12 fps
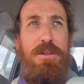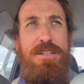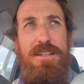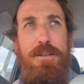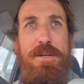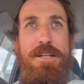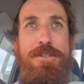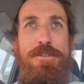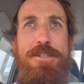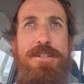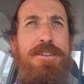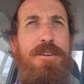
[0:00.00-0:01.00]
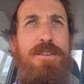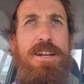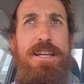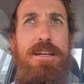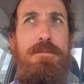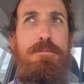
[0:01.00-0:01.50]
Well, it's a little bit nutritious, not
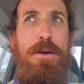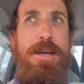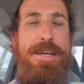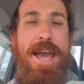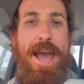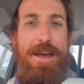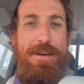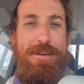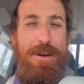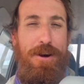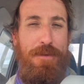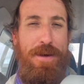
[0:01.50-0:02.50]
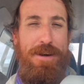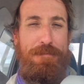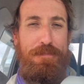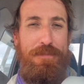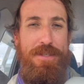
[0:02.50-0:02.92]
really, but yeah, you know what I mean?